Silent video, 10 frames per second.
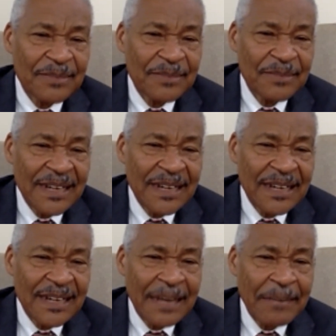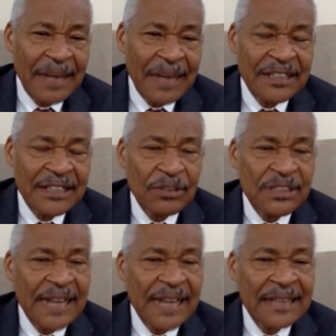And I imagine they were
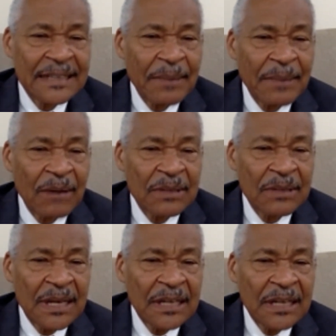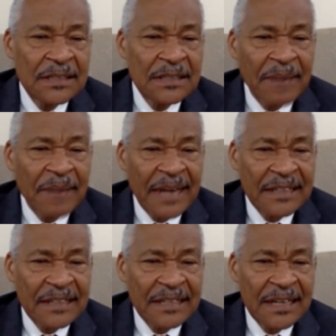saddened about his demise
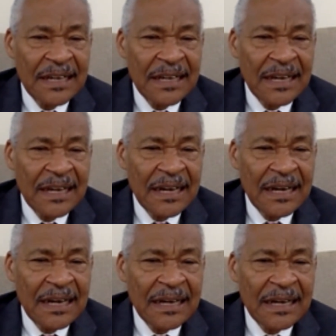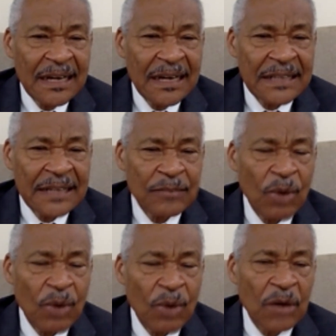as he had walked
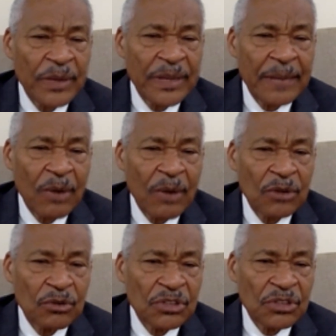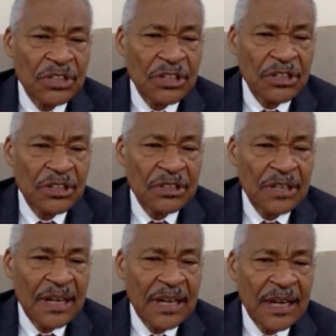with them all those years.
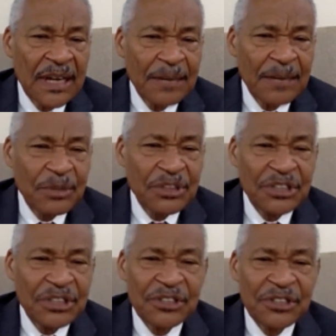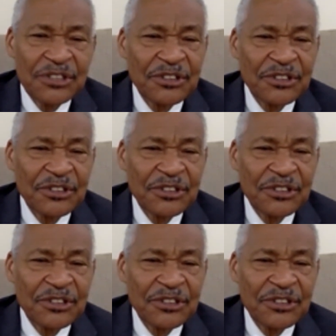But Jesus turned the tide.